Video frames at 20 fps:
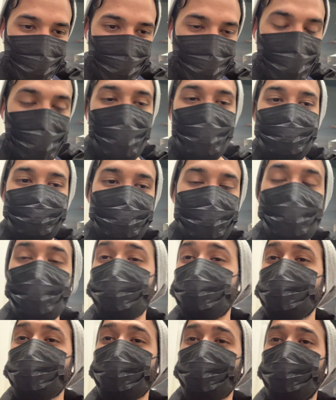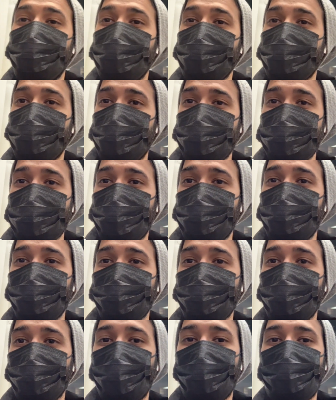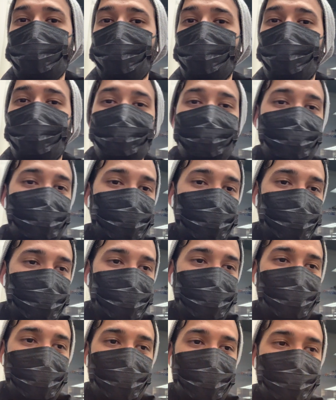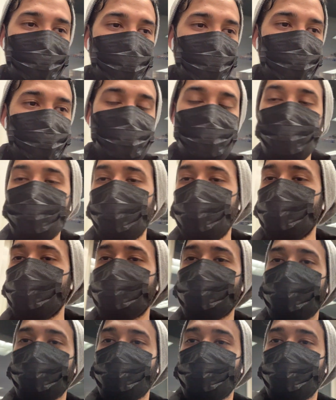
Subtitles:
yeah, so I'm just gonna pick those up before heading home. It should take about 2 minutes.